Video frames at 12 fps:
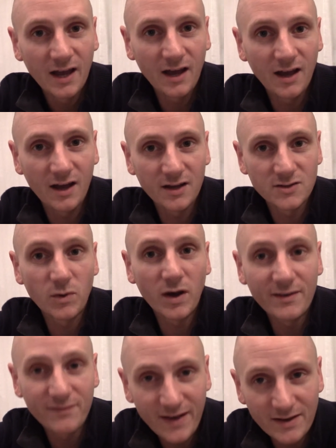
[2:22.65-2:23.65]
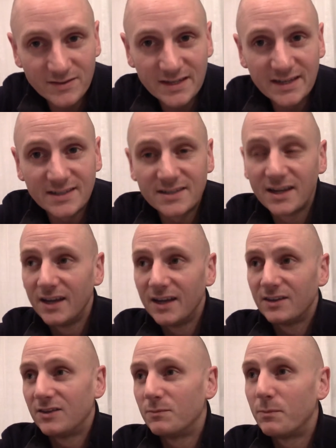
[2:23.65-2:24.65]
So what I've found is
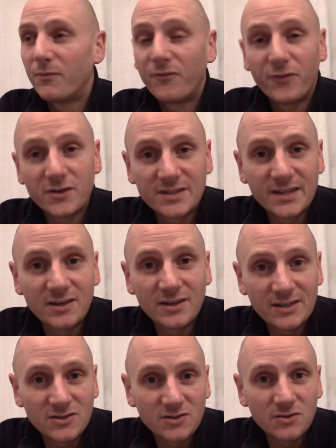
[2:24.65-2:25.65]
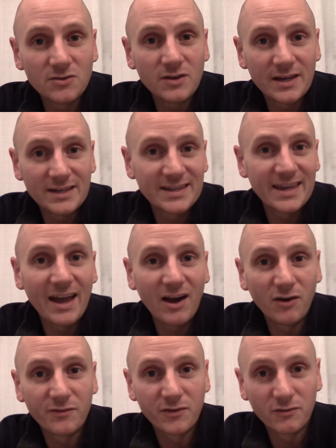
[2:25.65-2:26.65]
the first thing you need to do is get
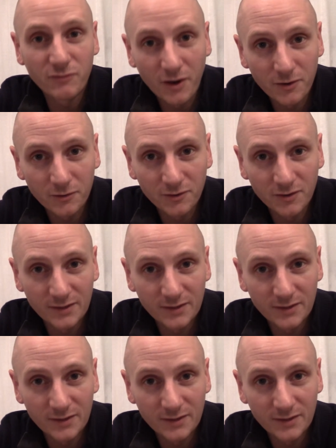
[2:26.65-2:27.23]
off the road.